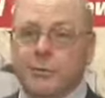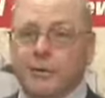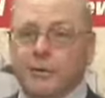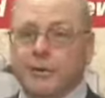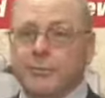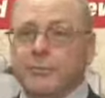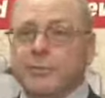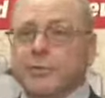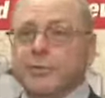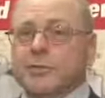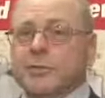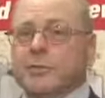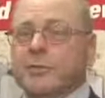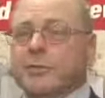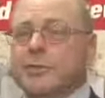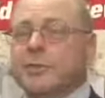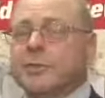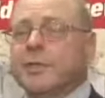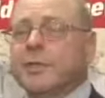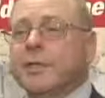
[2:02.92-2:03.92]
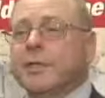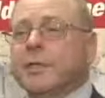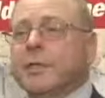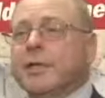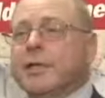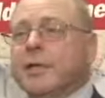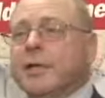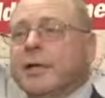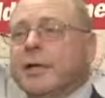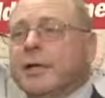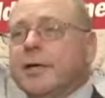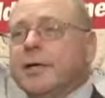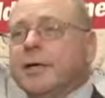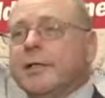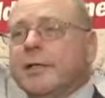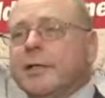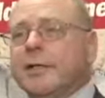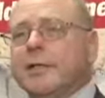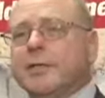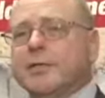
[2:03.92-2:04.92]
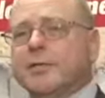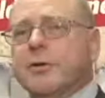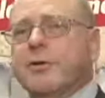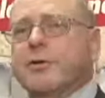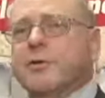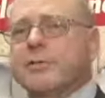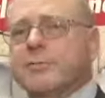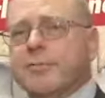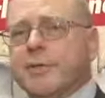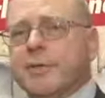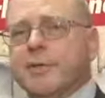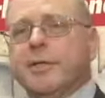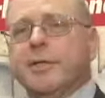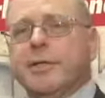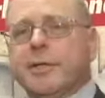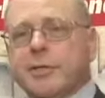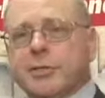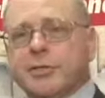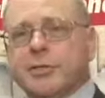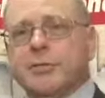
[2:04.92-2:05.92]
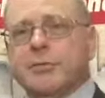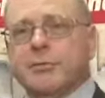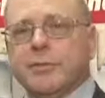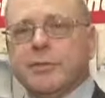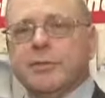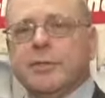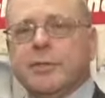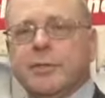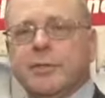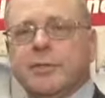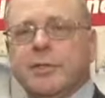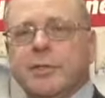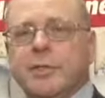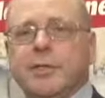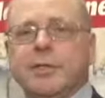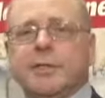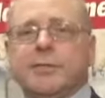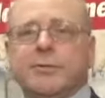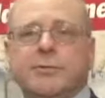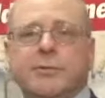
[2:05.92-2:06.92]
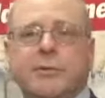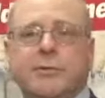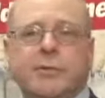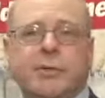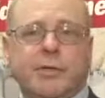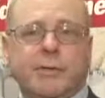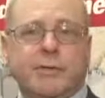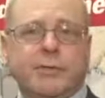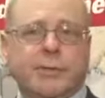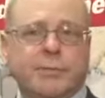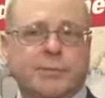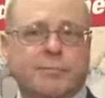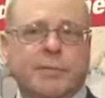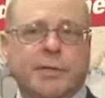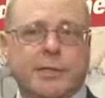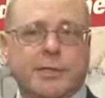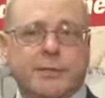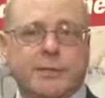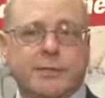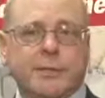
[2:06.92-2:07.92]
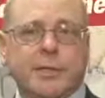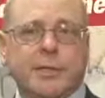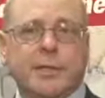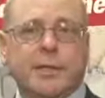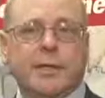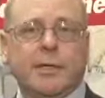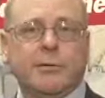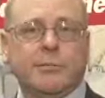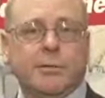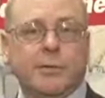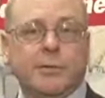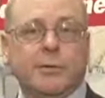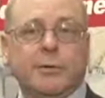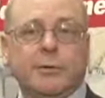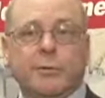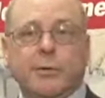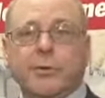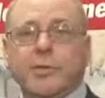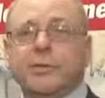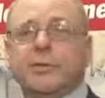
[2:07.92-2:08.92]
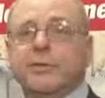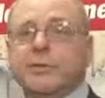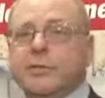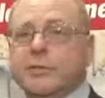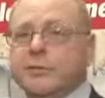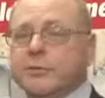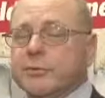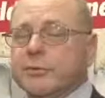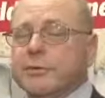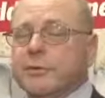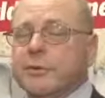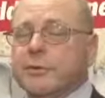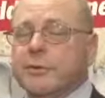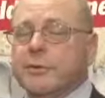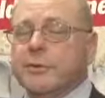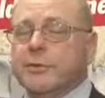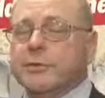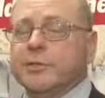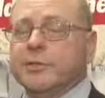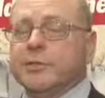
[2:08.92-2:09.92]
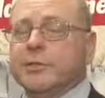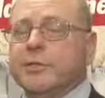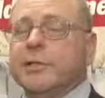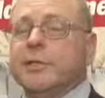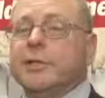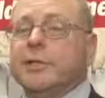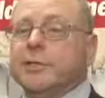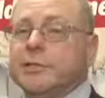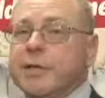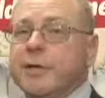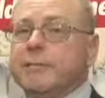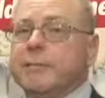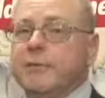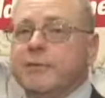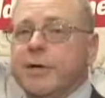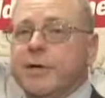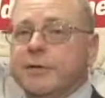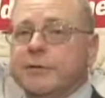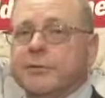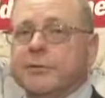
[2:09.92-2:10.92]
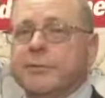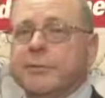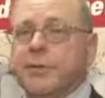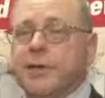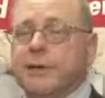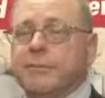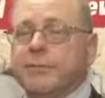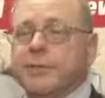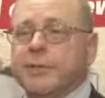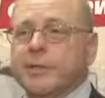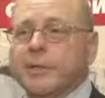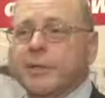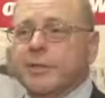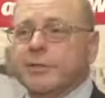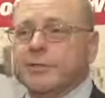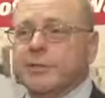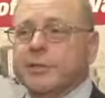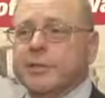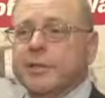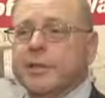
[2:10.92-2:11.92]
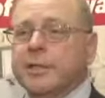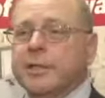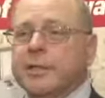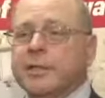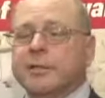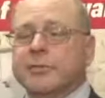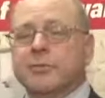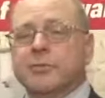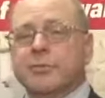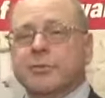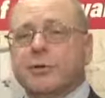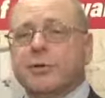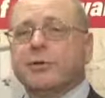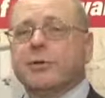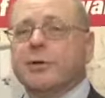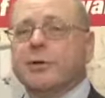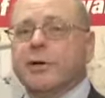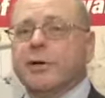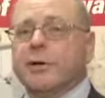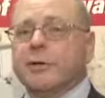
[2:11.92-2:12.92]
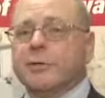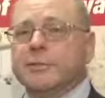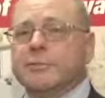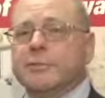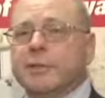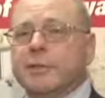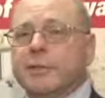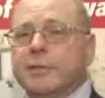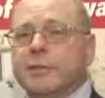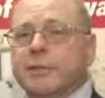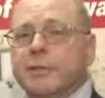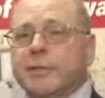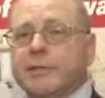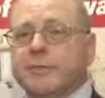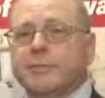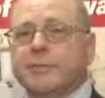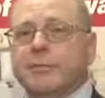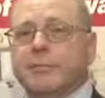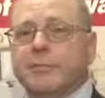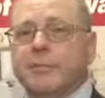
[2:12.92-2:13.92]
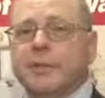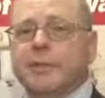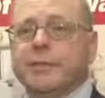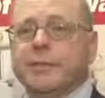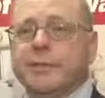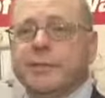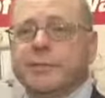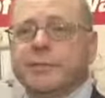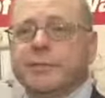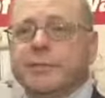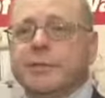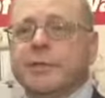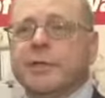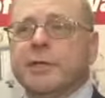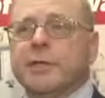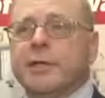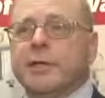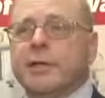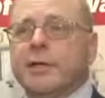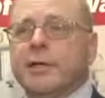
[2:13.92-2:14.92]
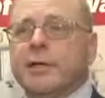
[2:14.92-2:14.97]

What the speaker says: or growing whiskers. And it's always been an issue within the industry, whether it's been renewable energies or just any type of outdoor application. So SolarGuard has been a tremendous